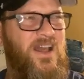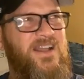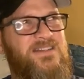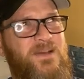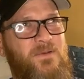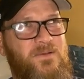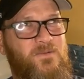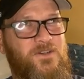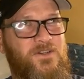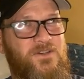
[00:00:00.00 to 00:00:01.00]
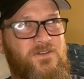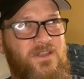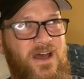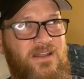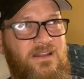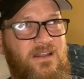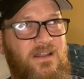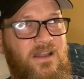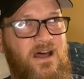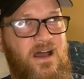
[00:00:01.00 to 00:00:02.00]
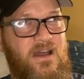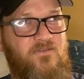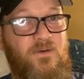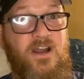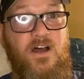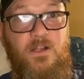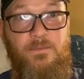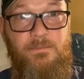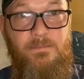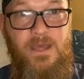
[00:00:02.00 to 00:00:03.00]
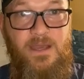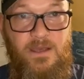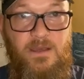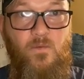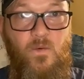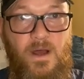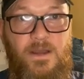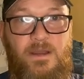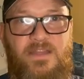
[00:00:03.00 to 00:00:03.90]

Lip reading: I guess I probably wouldn't do that live, but I'll make one.